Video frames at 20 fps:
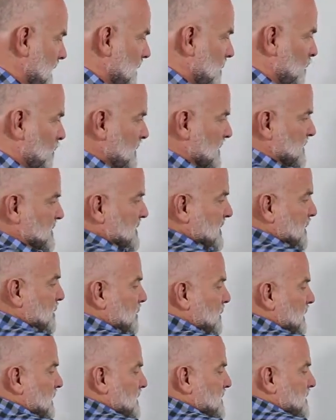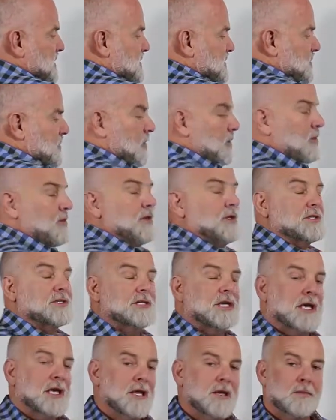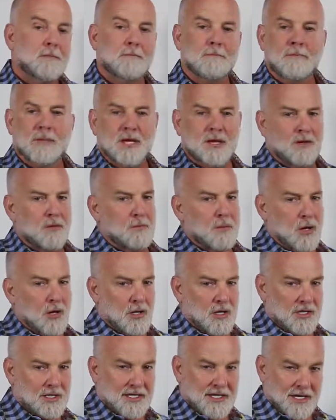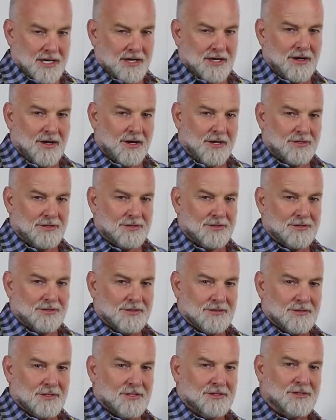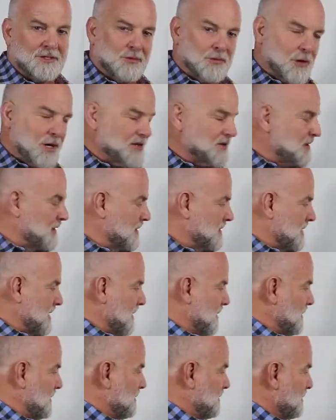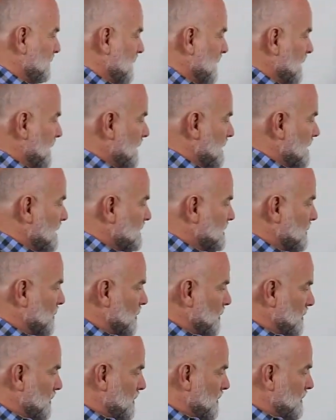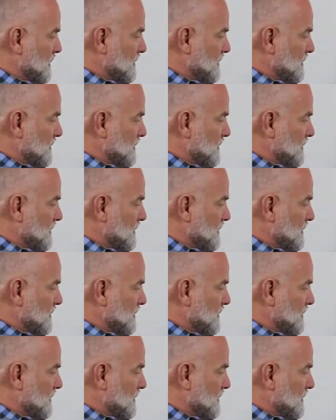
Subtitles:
We generally just call this metabolic chaos. I should write that down. So